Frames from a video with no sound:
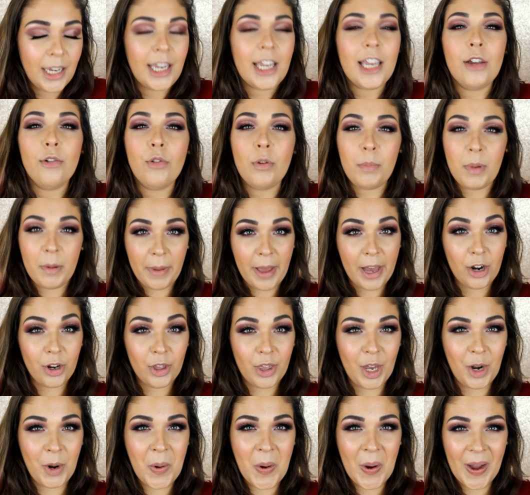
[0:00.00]
it would be better
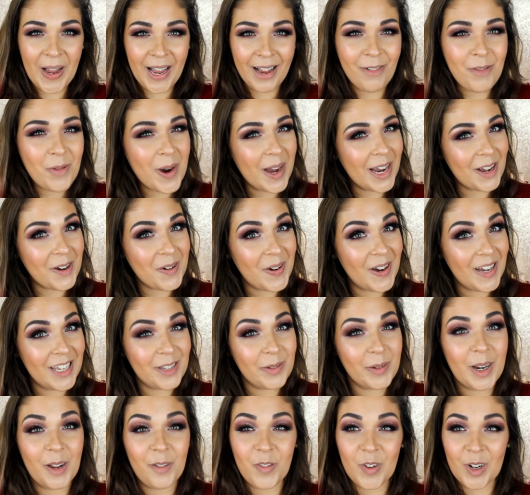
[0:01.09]
than what it was
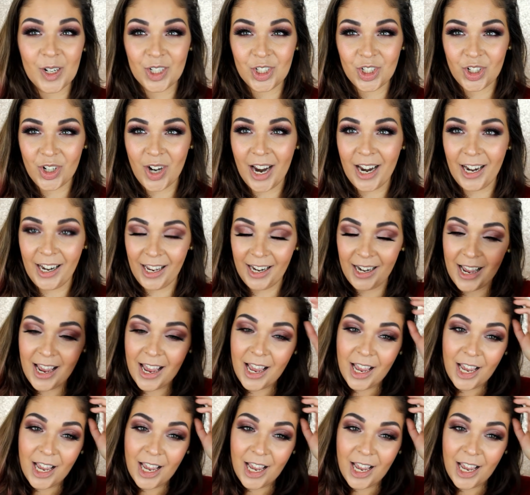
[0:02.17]
when I first tried it.